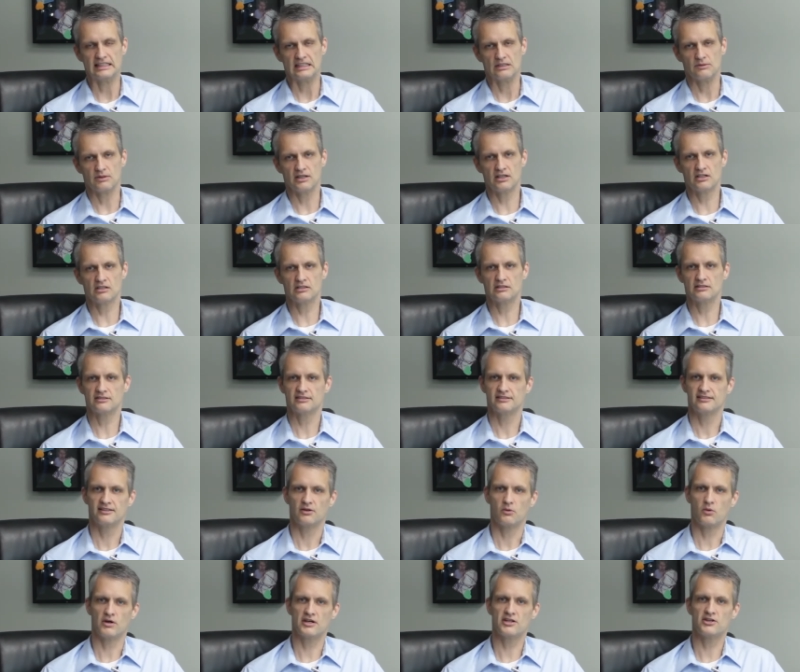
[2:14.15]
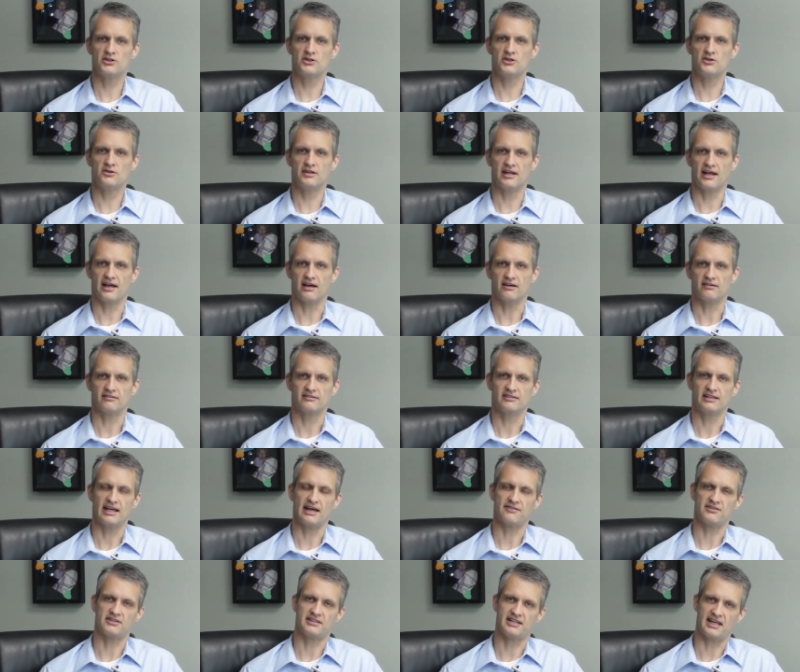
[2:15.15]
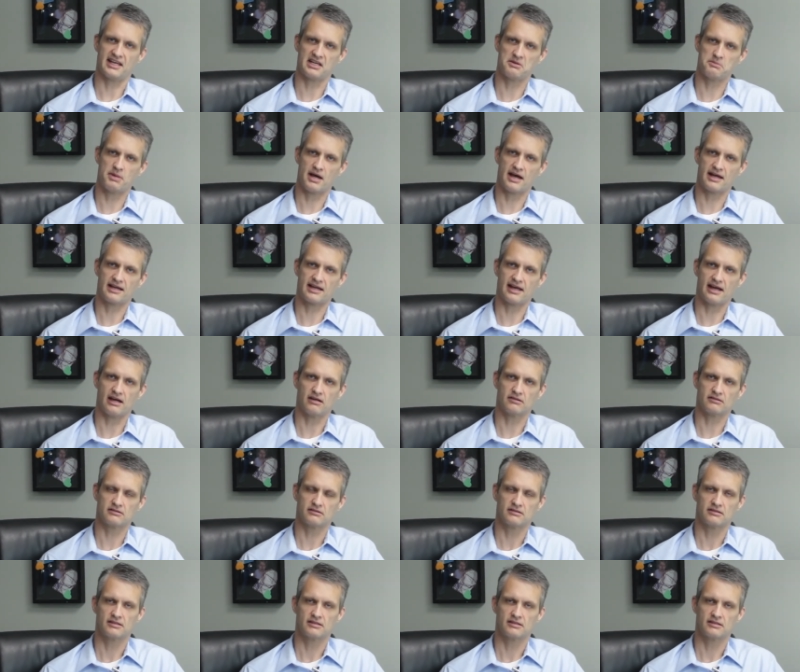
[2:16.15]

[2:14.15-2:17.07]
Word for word: Well, what do you do now? You have to take it back out.